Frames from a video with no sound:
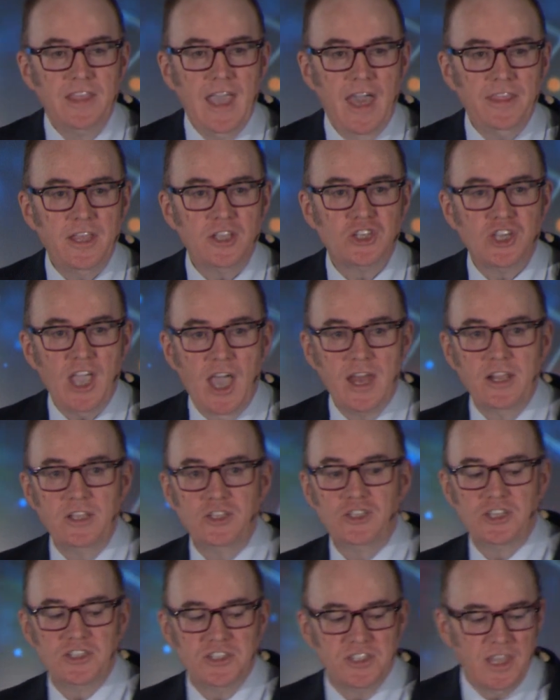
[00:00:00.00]
The other
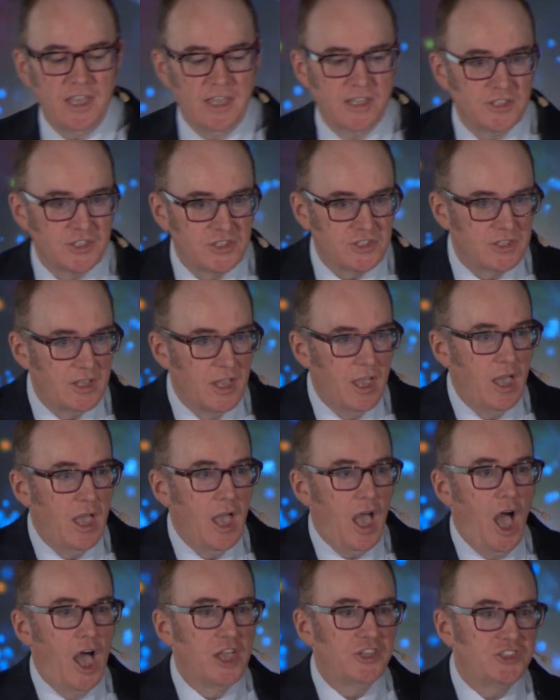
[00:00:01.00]
challenge is this,
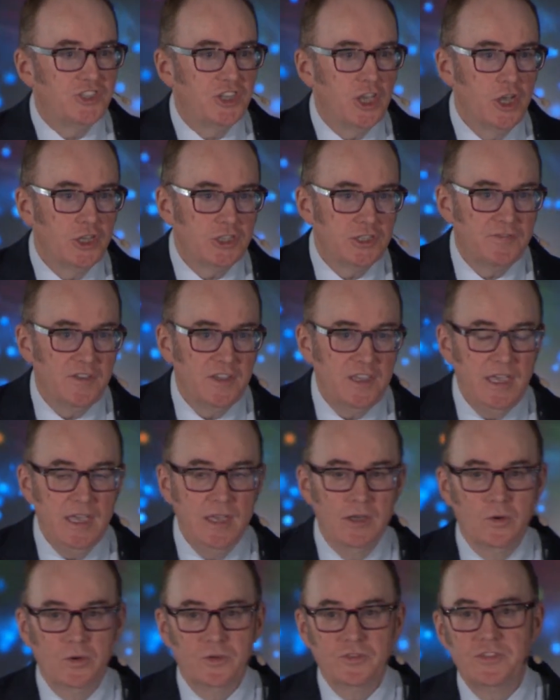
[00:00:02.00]
a search for
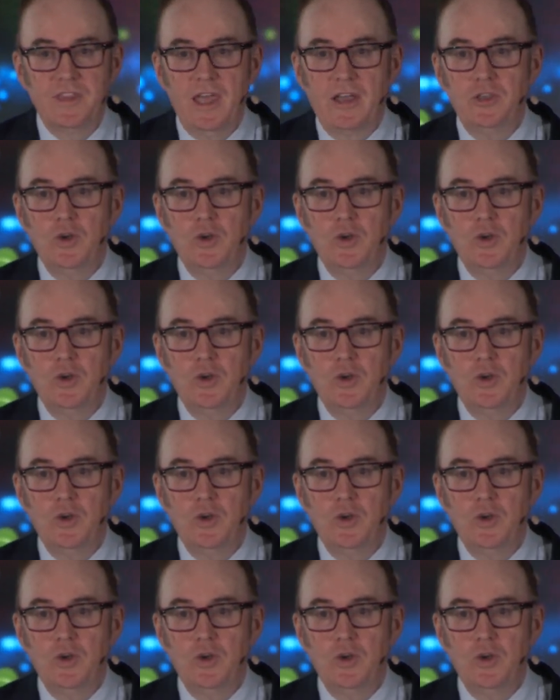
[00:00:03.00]
yields.